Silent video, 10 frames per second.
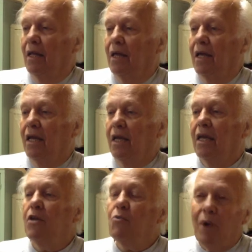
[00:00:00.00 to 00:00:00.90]

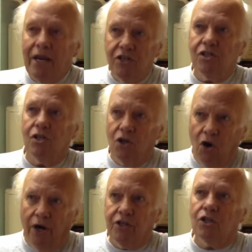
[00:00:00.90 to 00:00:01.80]
he raced
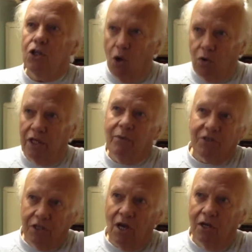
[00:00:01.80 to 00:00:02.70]
karts locally. He
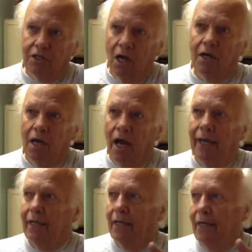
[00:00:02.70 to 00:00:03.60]
was a young
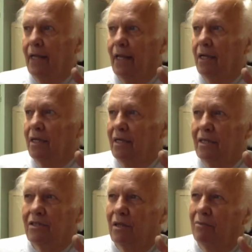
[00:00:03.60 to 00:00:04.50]
guy,
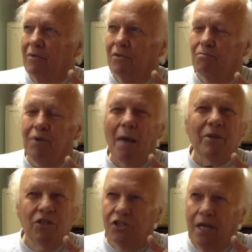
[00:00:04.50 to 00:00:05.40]
probably
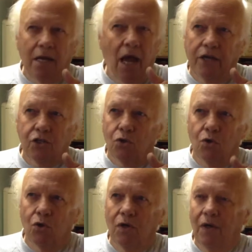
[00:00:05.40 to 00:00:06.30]
just out of high
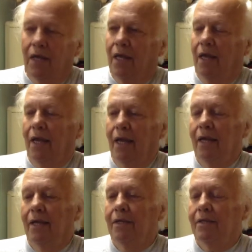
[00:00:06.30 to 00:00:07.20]
school,
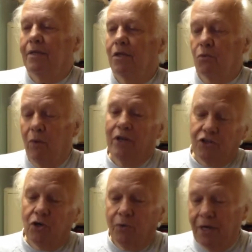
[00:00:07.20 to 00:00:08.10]
and the way the
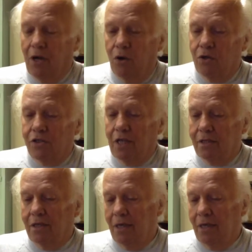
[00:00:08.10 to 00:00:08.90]
story goes that